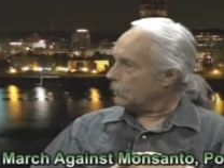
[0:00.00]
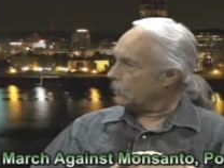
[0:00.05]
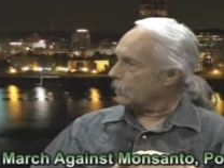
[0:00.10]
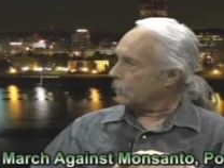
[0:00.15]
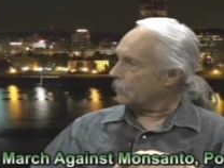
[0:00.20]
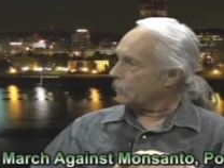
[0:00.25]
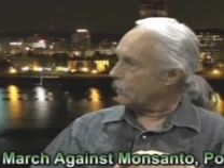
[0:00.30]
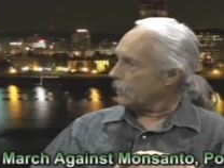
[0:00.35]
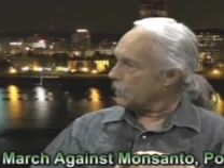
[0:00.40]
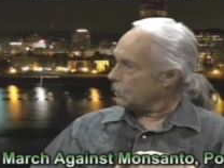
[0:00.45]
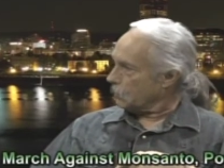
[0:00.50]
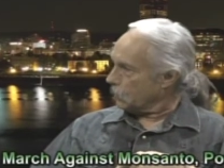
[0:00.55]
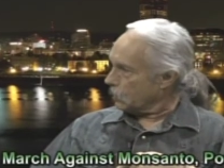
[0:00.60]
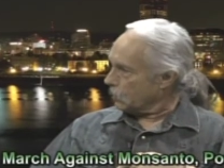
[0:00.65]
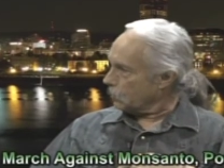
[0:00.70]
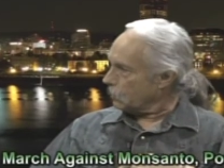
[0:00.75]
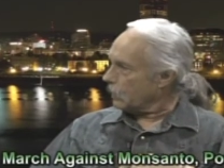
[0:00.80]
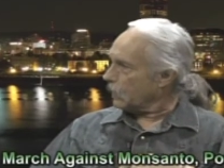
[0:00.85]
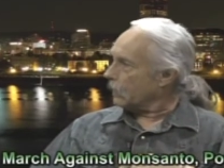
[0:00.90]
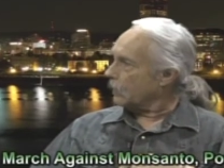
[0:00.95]
the oh,
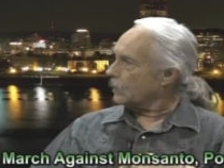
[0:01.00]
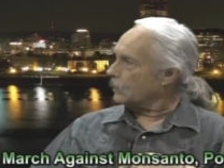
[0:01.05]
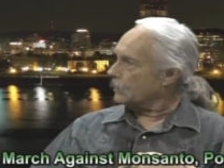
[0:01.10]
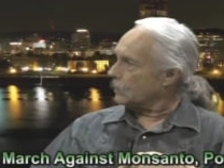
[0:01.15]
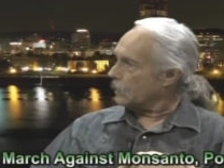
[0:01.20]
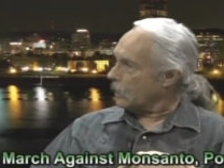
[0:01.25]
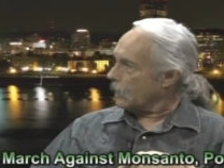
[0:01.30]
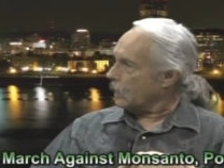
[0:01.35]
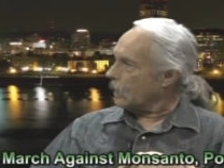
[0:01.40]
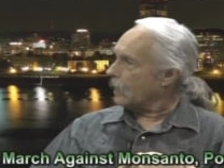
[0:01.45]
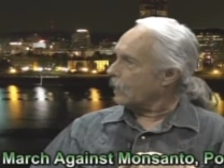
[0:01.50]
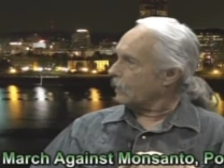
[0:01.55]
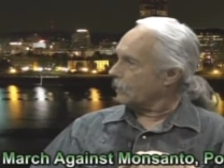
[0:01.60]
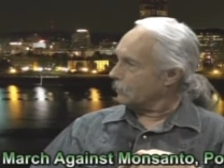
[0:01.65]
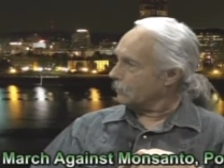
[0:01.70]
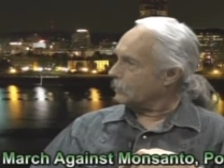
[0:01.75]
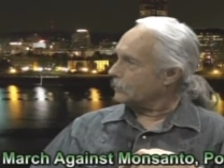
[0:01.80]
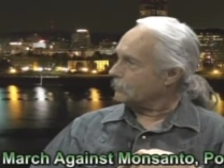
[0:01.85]
Facebook page. yeah, I, I,